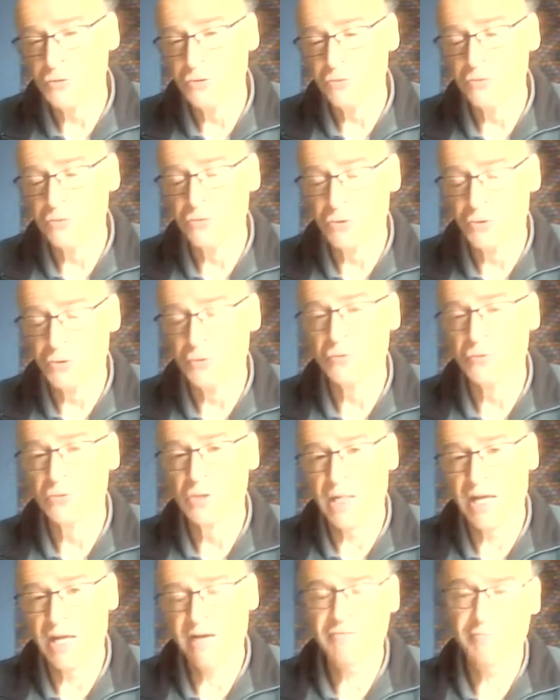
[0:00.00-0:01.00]
Jews
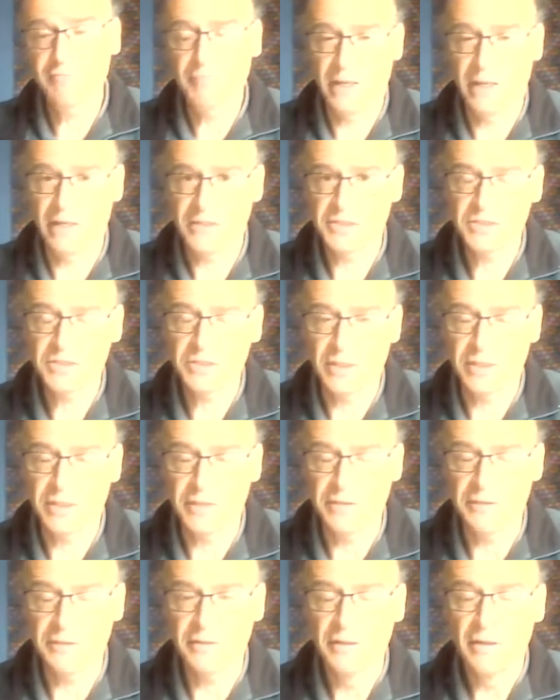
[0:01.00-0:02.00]
left Palestine
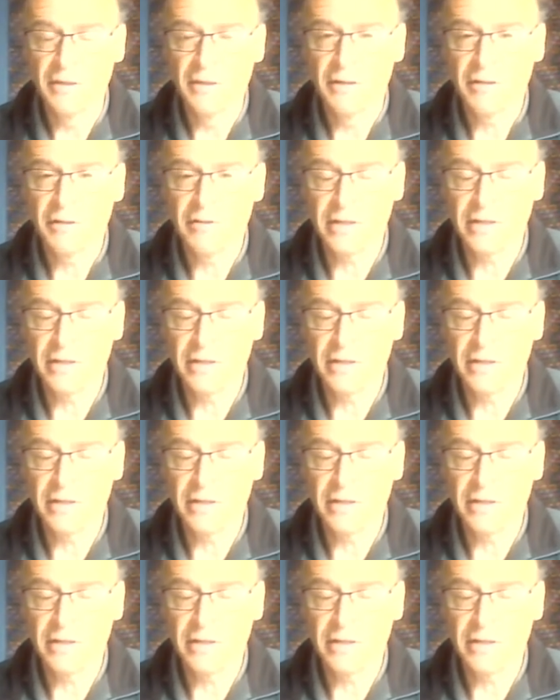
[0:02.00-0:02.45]
than